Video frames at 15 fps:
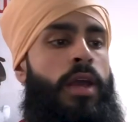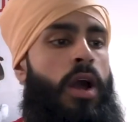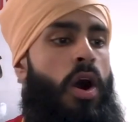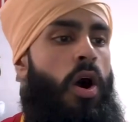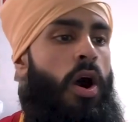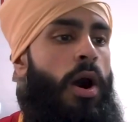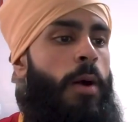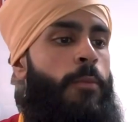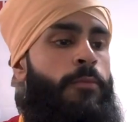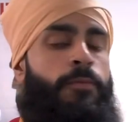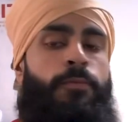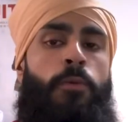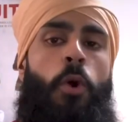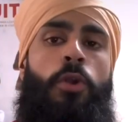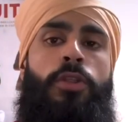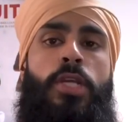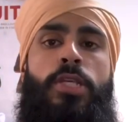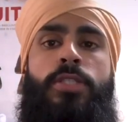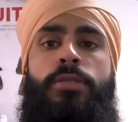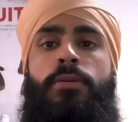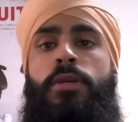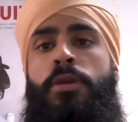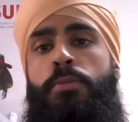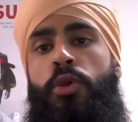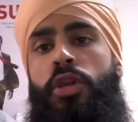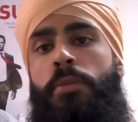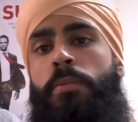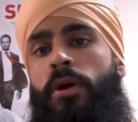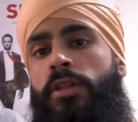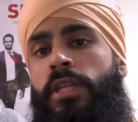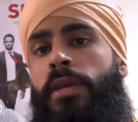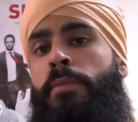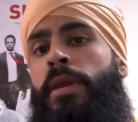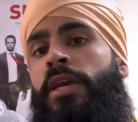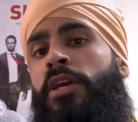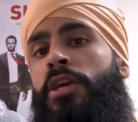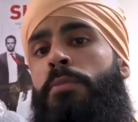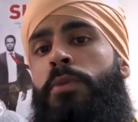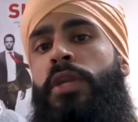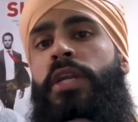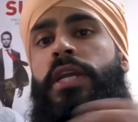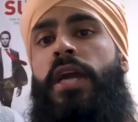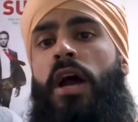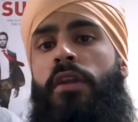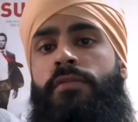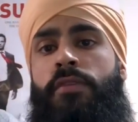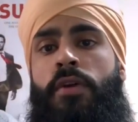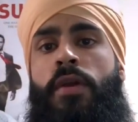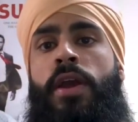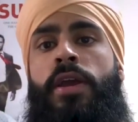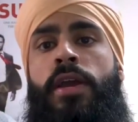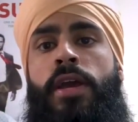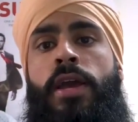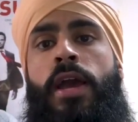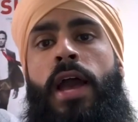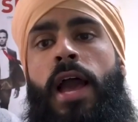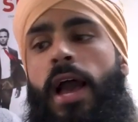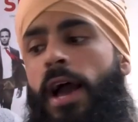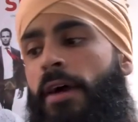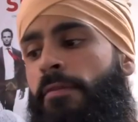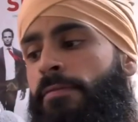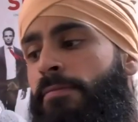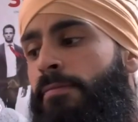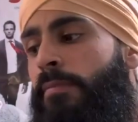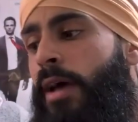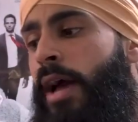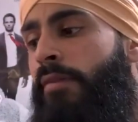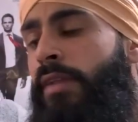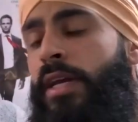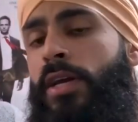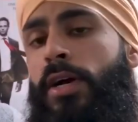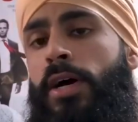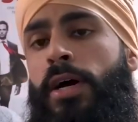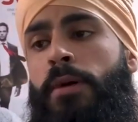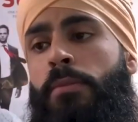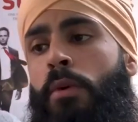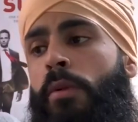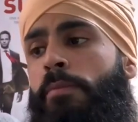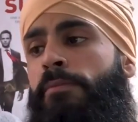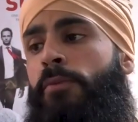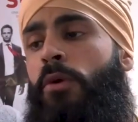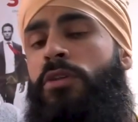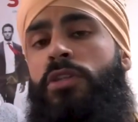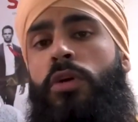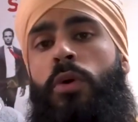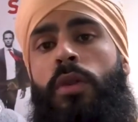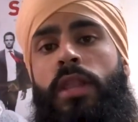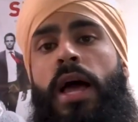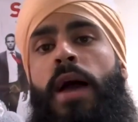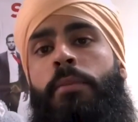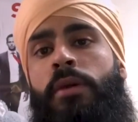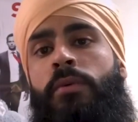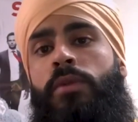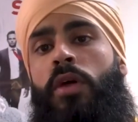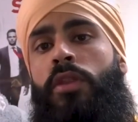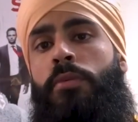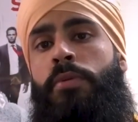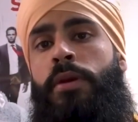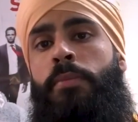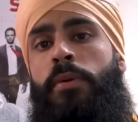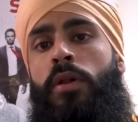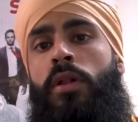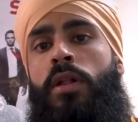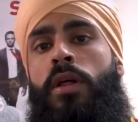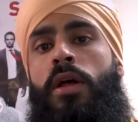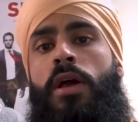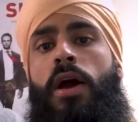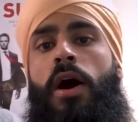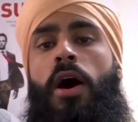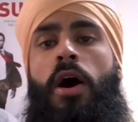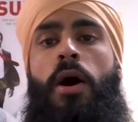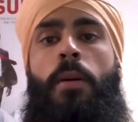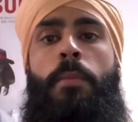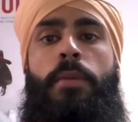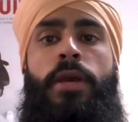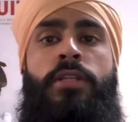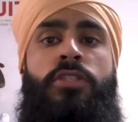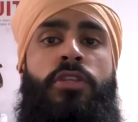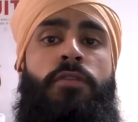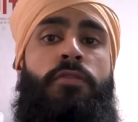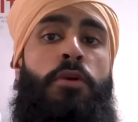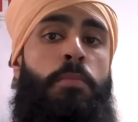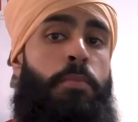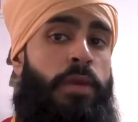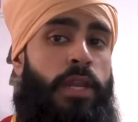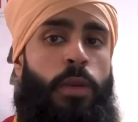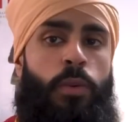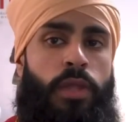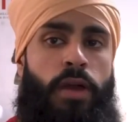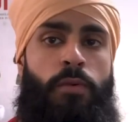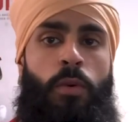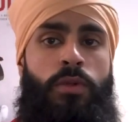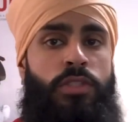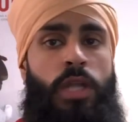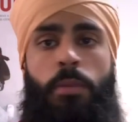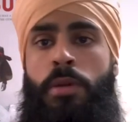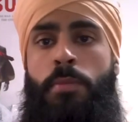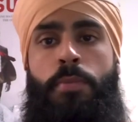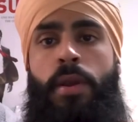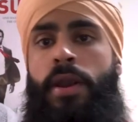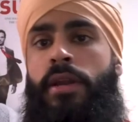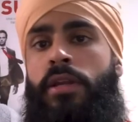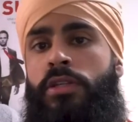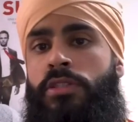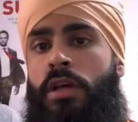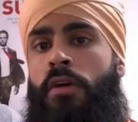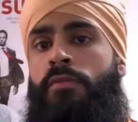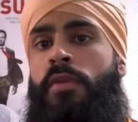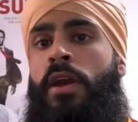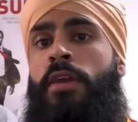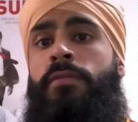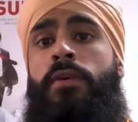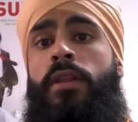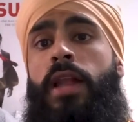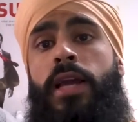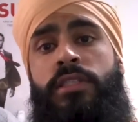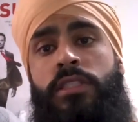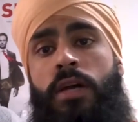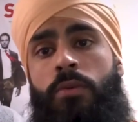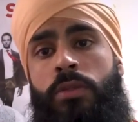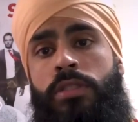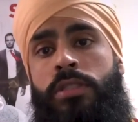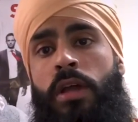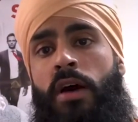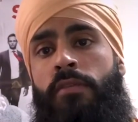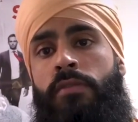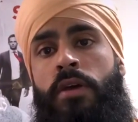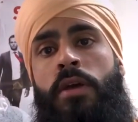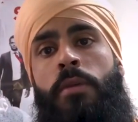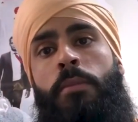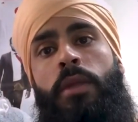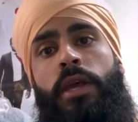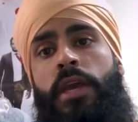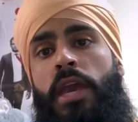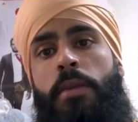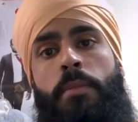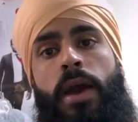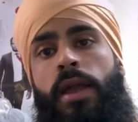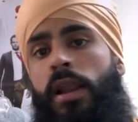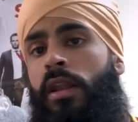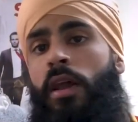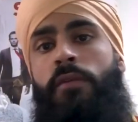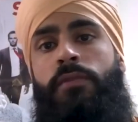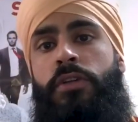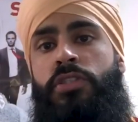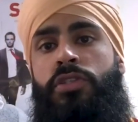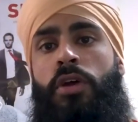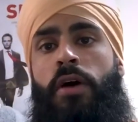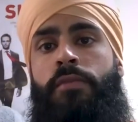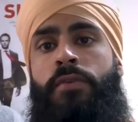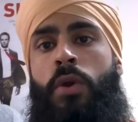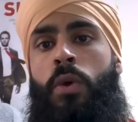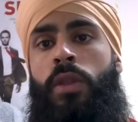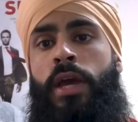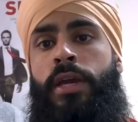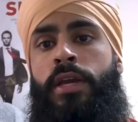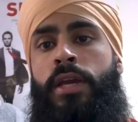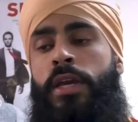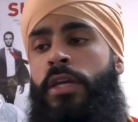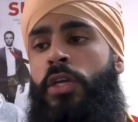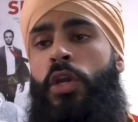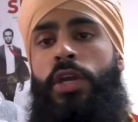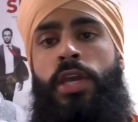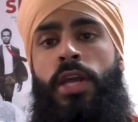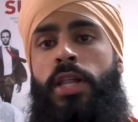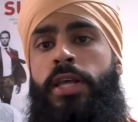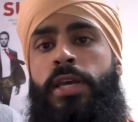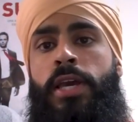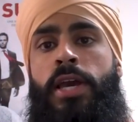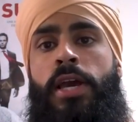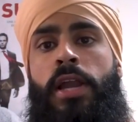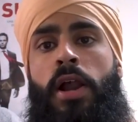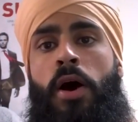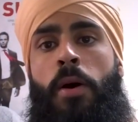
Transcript: Fourth is community building. Make a community out of it, right? Have like a more focus on collabing with other people, instead of competing with everyone. Stop comparing yourself, right? If you like someone's stuff, be like, hey man, I love your stuff, yo. Like, you're killing it.